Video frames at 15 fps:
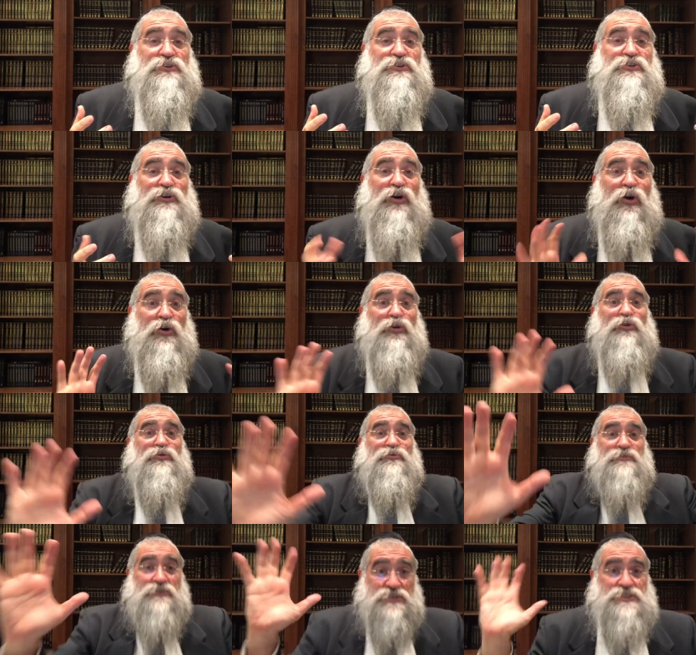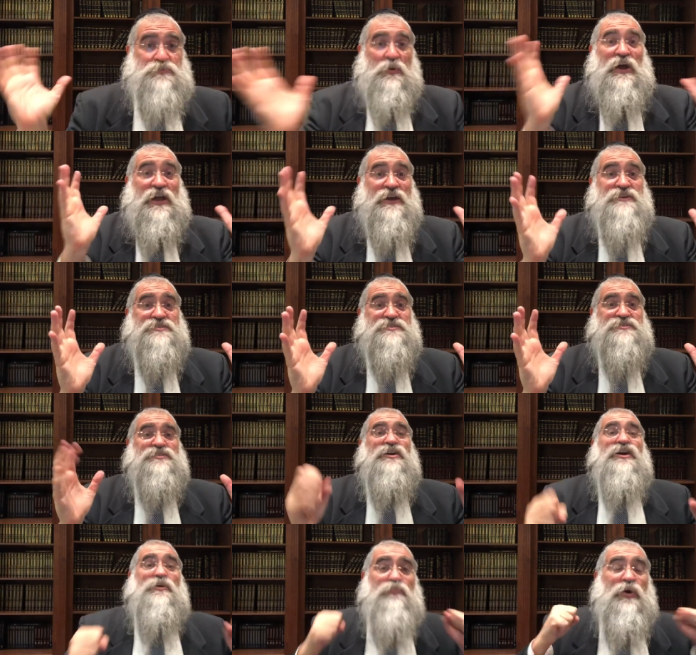your own space,
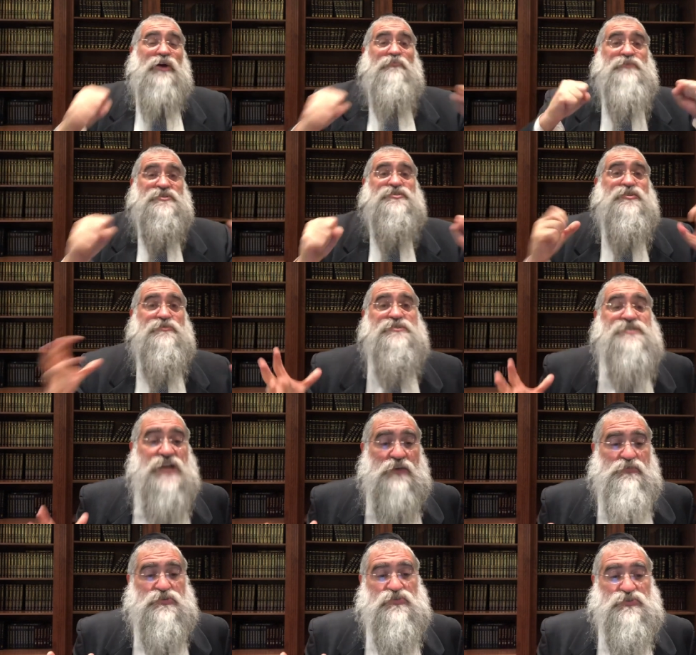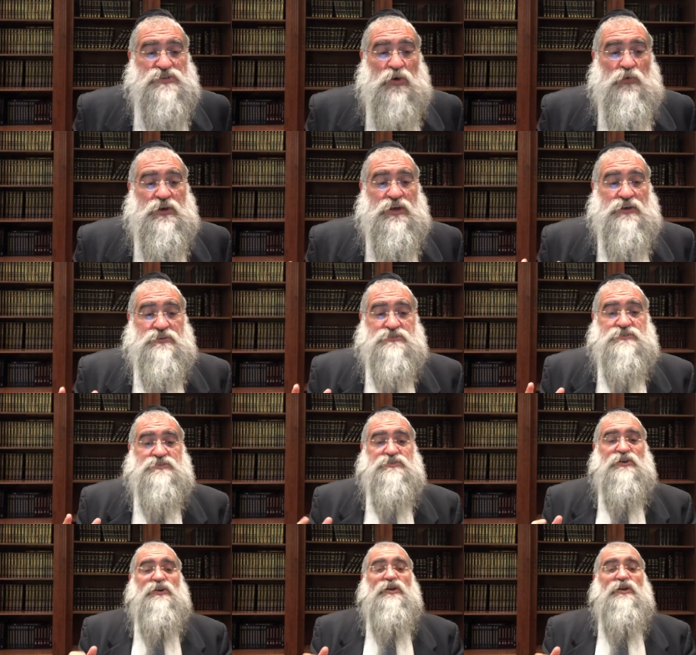but Mesiris nefesh for someone else.